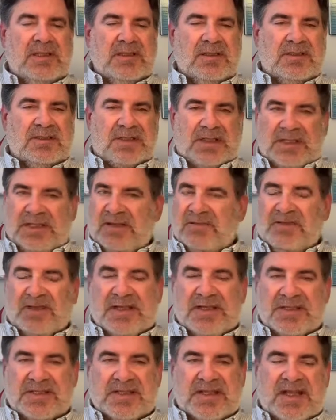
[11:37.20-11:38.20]

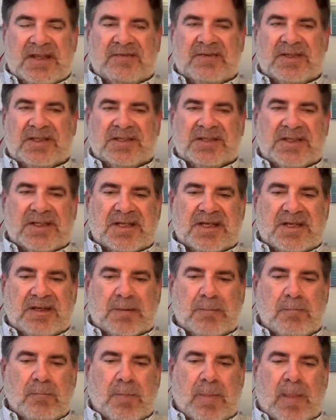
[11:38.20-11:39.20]
Significant savings
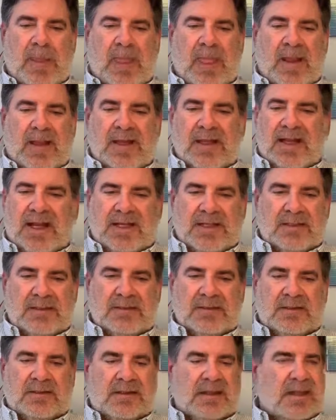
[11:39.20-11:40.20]
there. Got
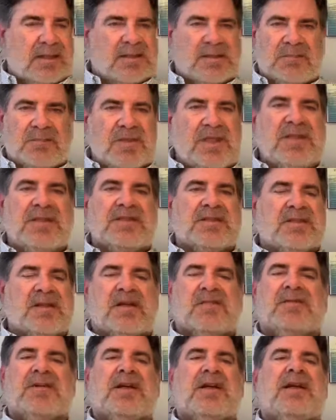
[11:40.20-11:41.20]
some neat
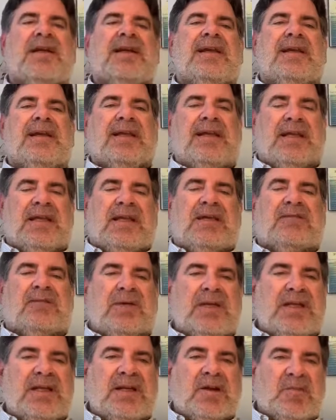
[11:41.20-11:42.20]
stuff. If
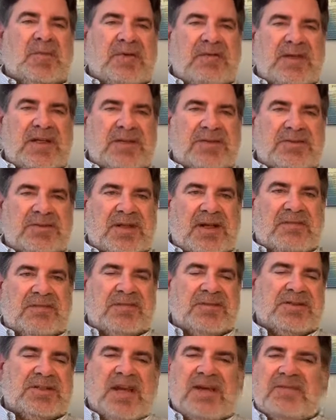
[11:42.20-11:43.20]
we can help advance your
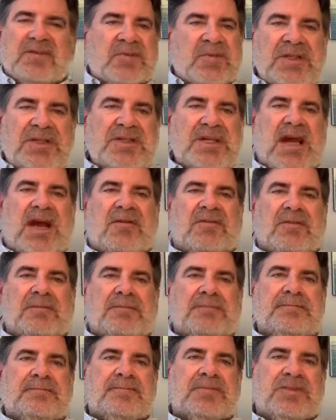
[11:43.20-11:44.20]
efforts, you have to reach out.
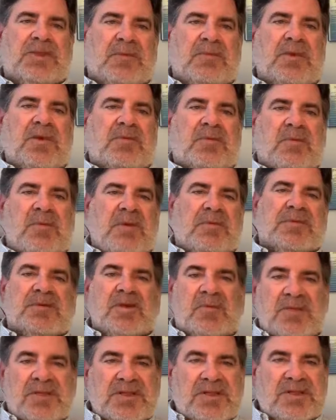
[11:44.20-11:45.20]
So remember, it's
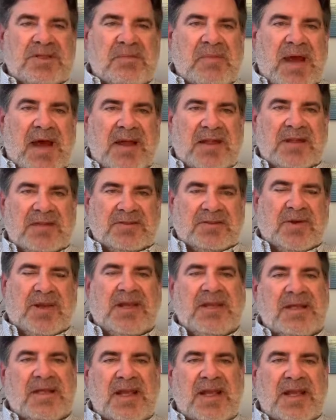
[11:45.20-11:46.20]
going to be just about as
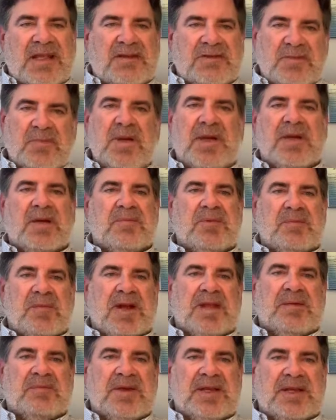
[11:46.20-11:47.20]
great a day as you make up your
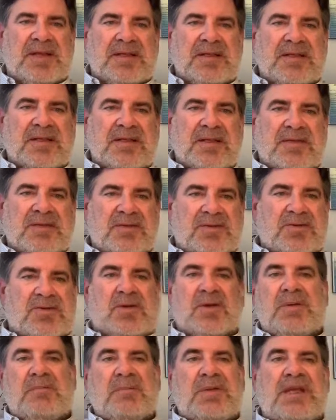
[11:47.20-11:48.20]
mind to make it. So
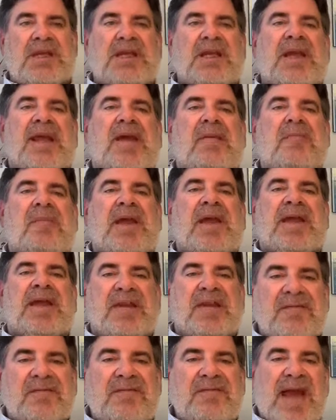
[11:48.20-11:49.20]
join me and make
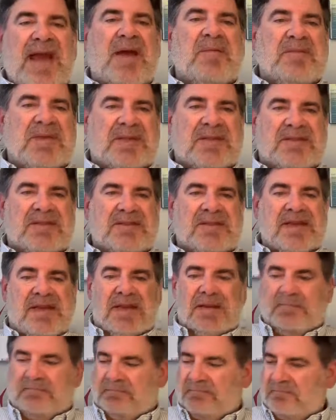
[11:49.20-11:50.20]
it a fabulous
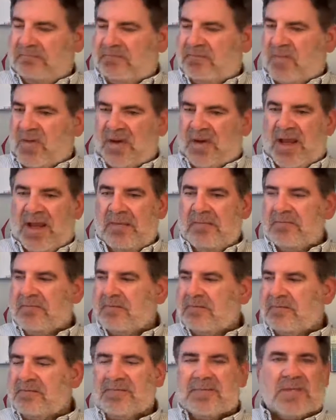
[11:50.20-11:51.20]
day. Okay?
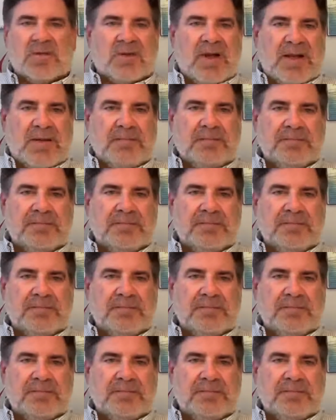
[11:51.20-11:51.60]
Great.